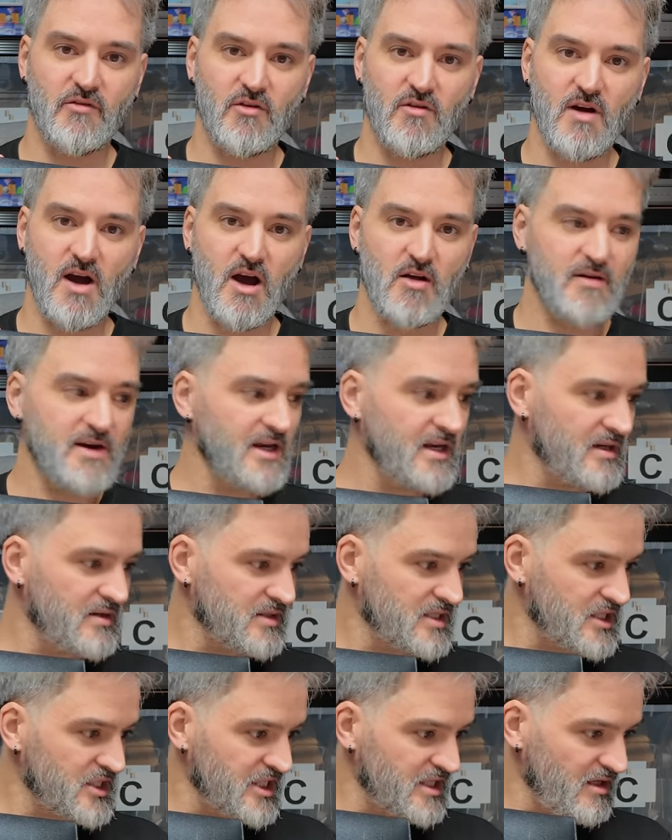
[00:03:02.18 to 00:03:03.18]
Ferrari.
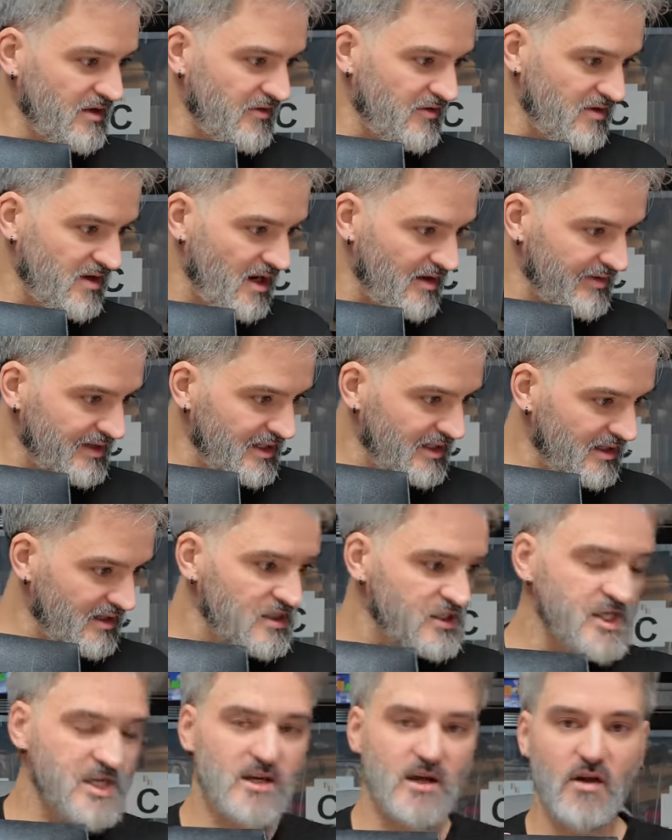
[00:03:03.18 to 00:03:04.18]
Is it Gino Ferrari?
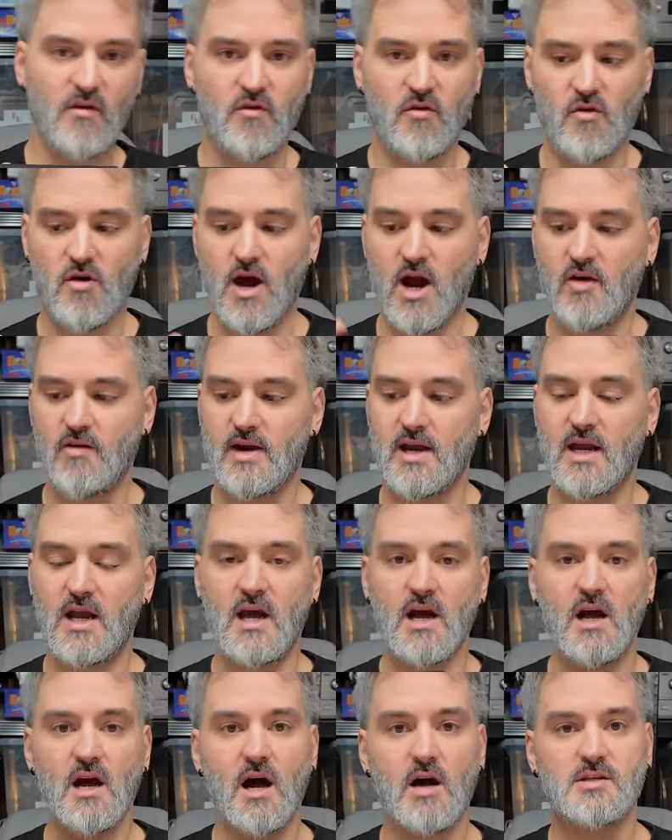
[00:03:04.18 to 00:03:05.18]
Gino Ferrari.
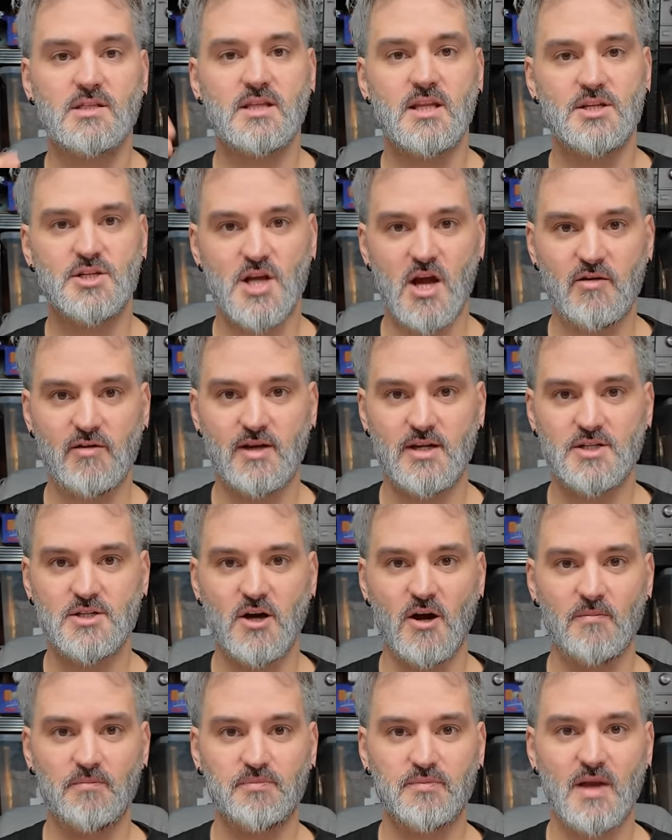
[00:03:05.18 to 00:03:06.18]
I was in the charity
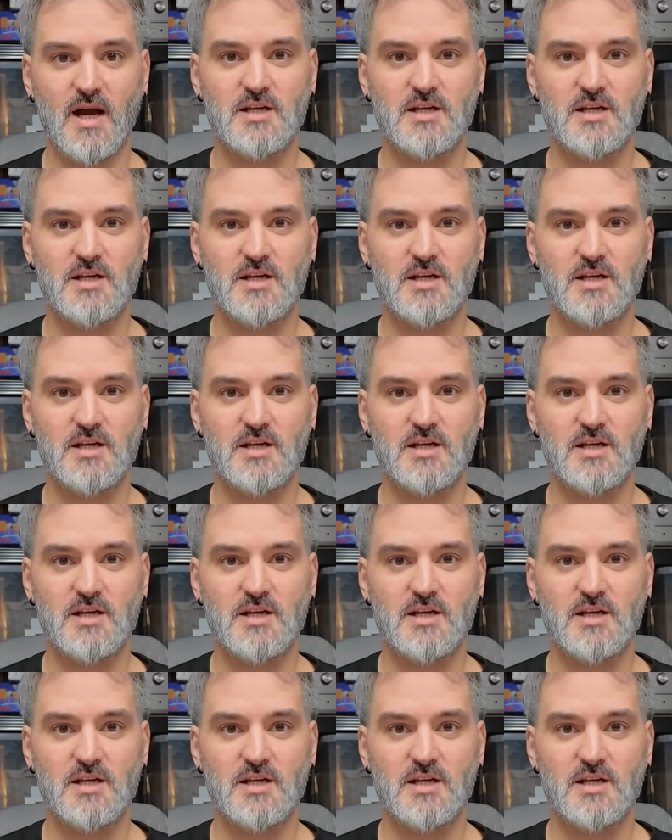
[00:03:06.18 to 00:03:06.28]
shop.